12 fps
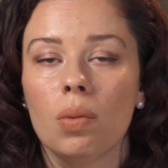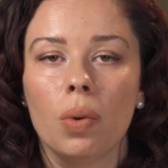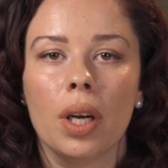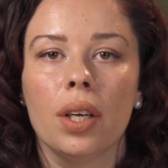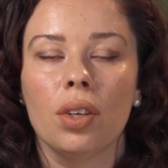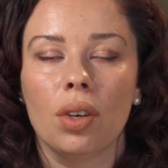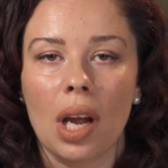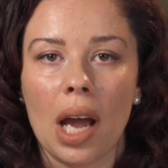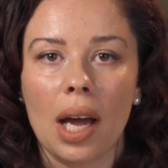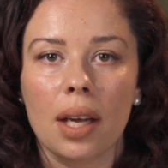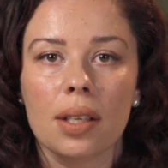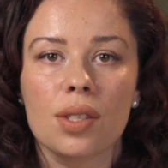where you're
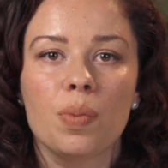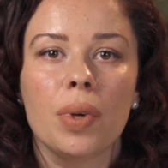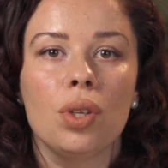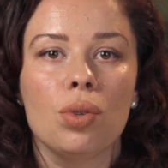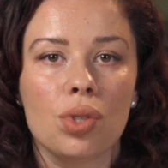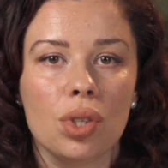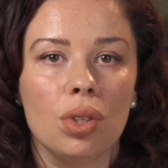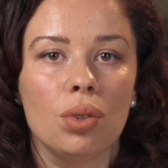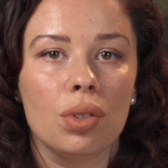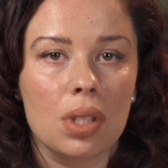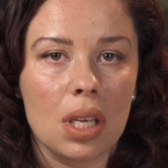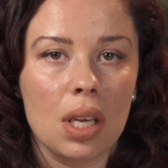at is by using your
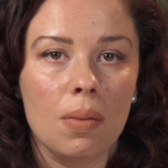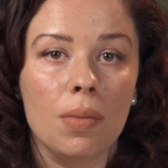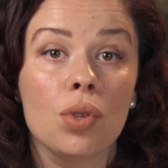team,